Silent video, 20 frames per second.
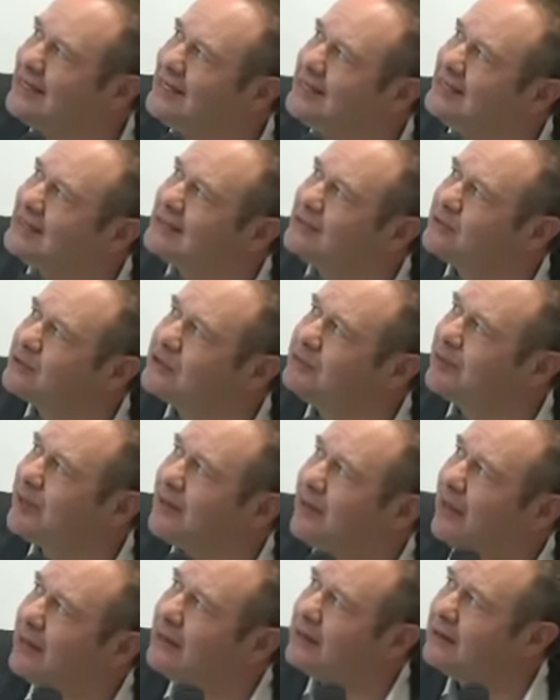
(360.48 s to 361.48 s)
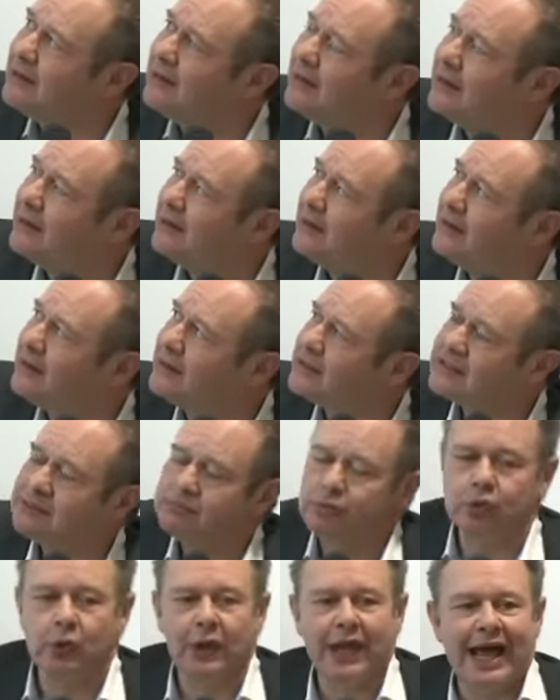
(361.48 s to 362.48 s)
this looked a bit like a
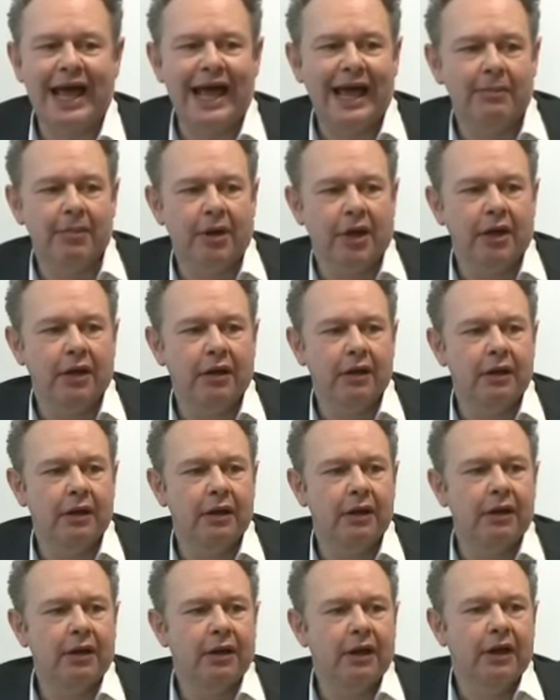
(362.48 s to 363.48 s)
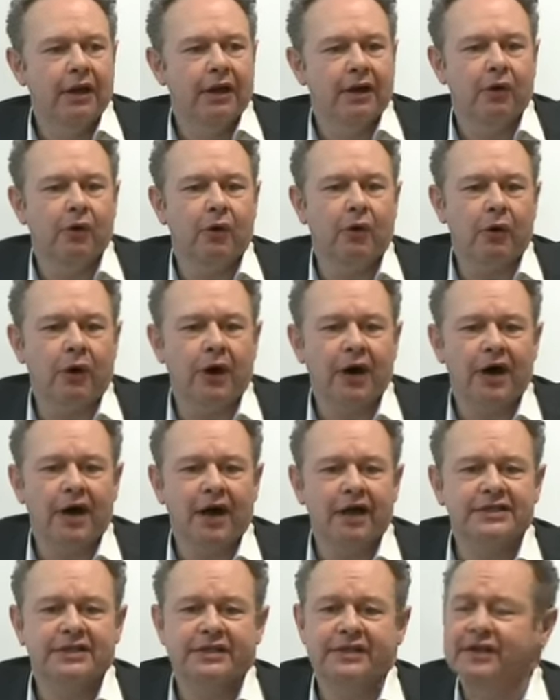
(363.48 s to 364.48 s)
small hammer, or,
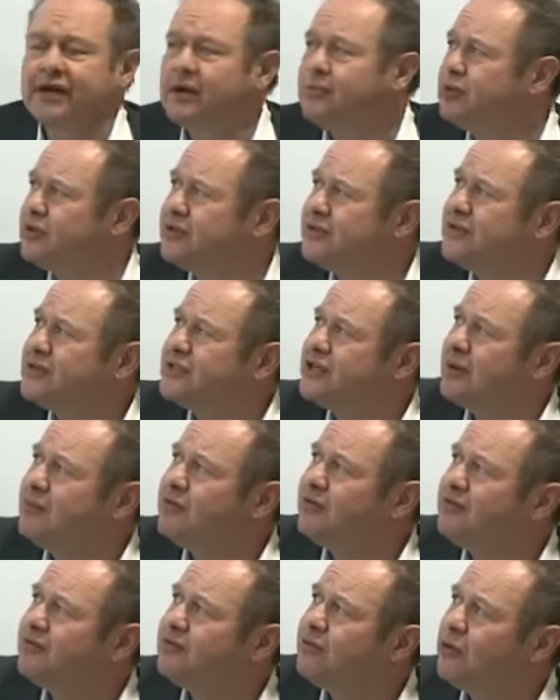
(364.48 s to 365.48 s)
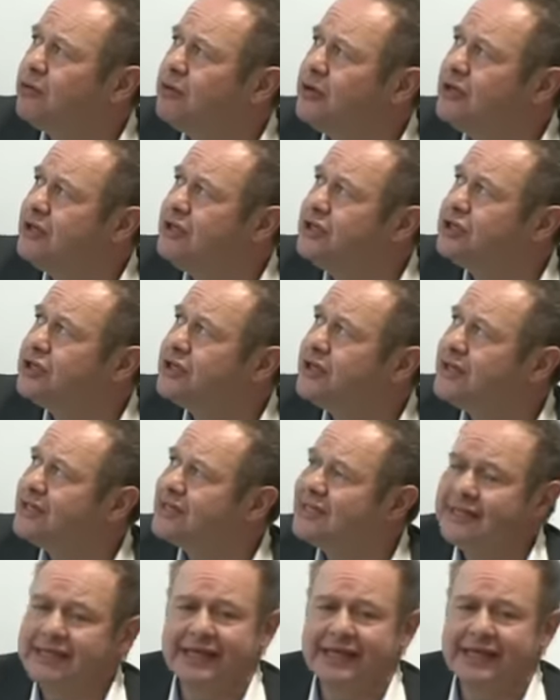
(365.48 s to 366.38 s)
as I think I put it at the time, a foreign legionnaire's